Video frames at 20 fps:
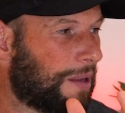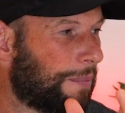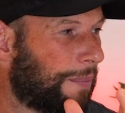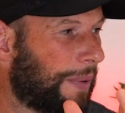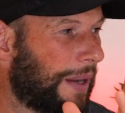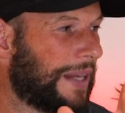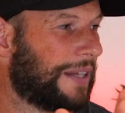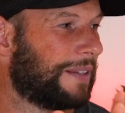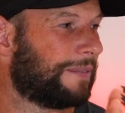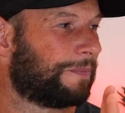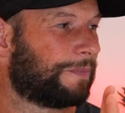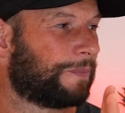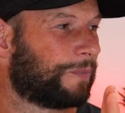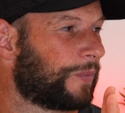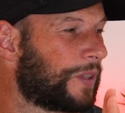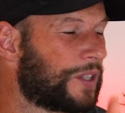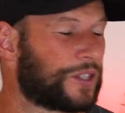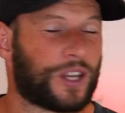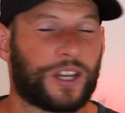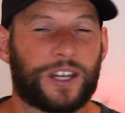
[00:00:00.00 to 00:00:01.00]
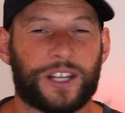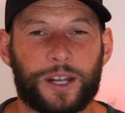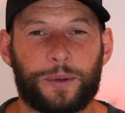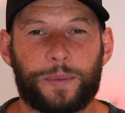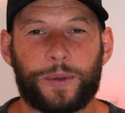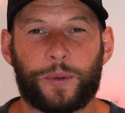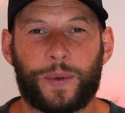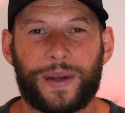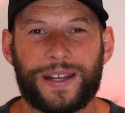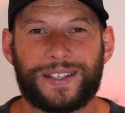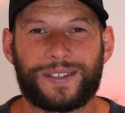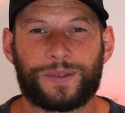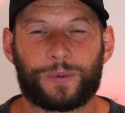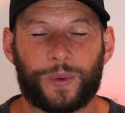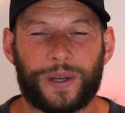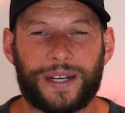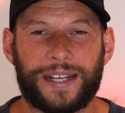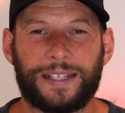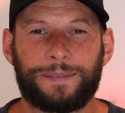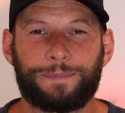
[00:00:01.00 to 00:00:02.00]
But there's only gonna be one
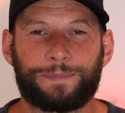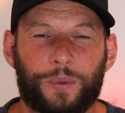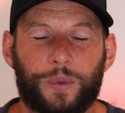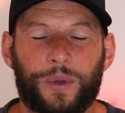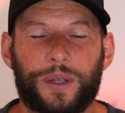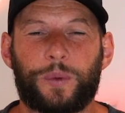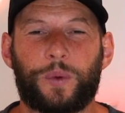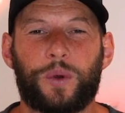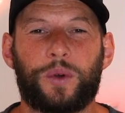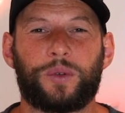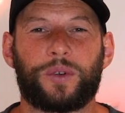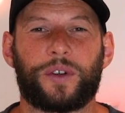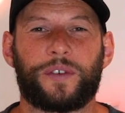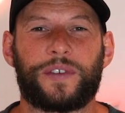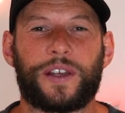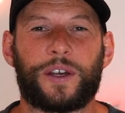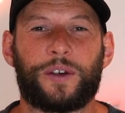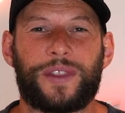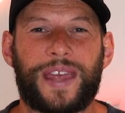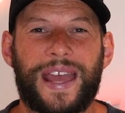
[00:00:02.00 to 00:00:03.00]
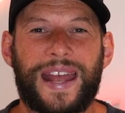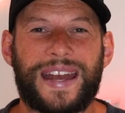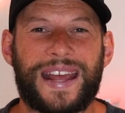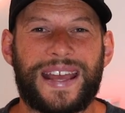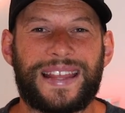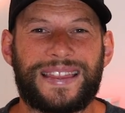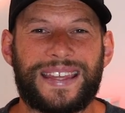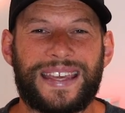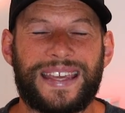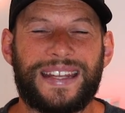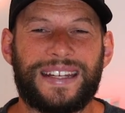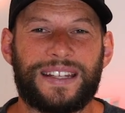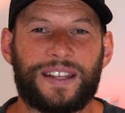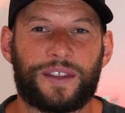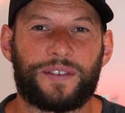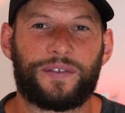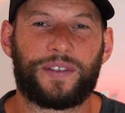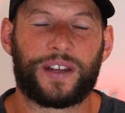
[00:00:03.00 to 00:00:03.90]
winner. We will reveal that at the end of the